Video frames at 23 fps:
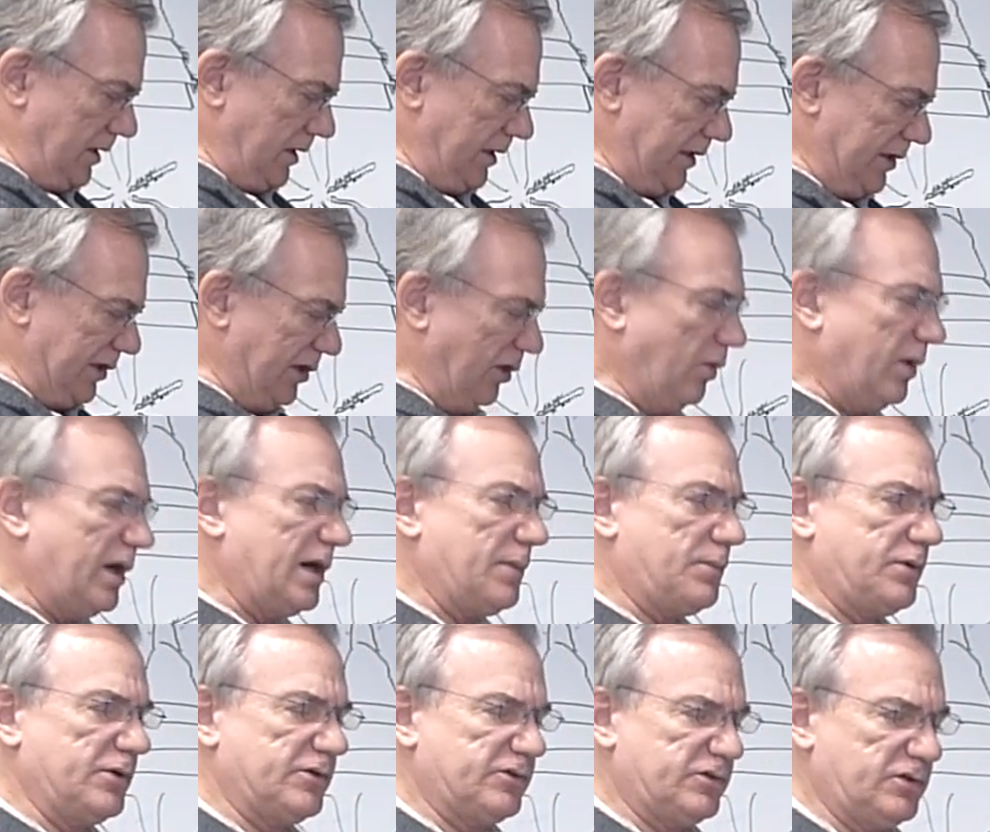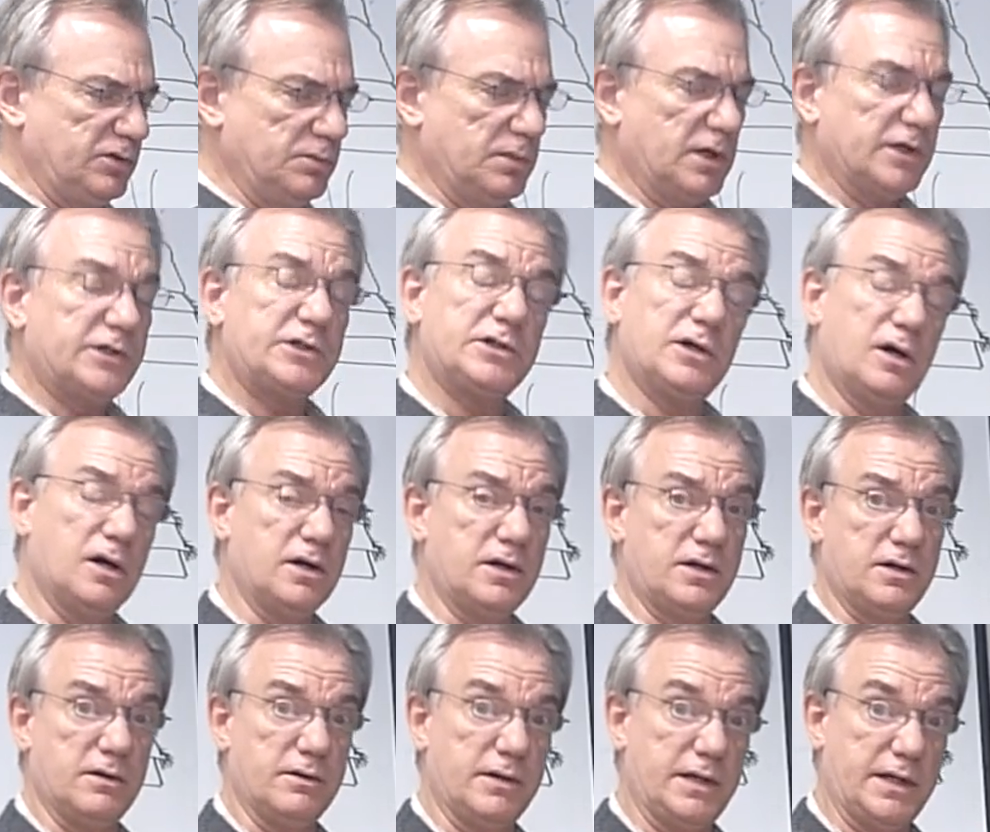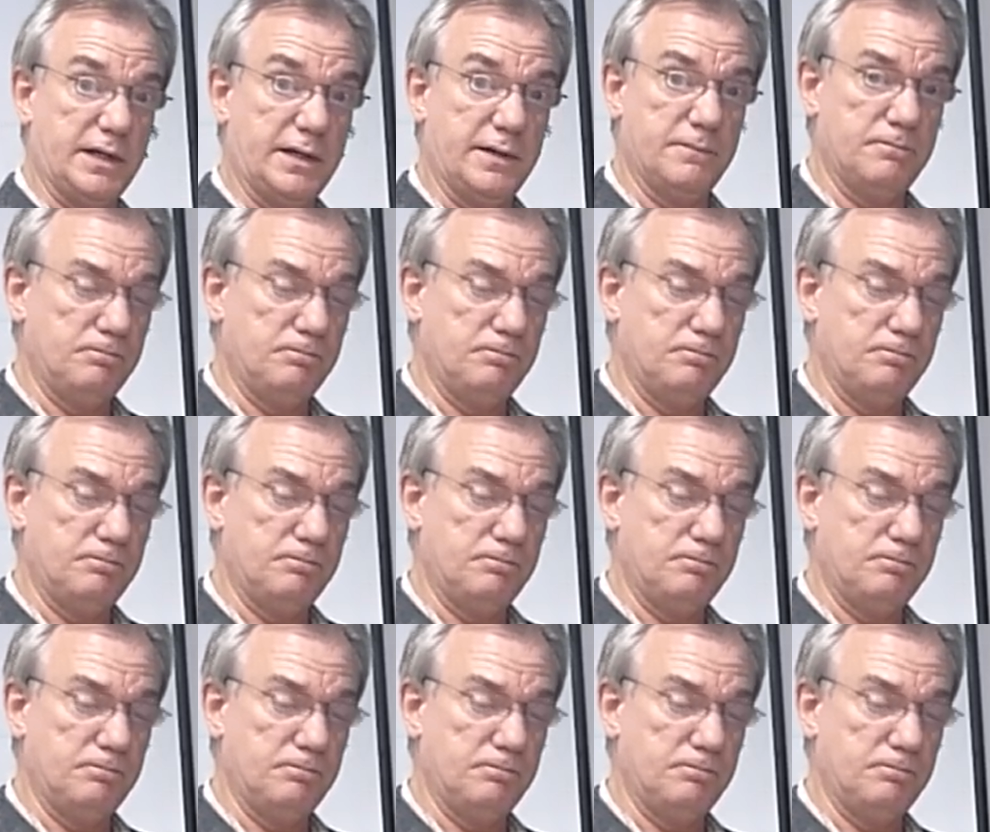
You don't want to put too much hardener in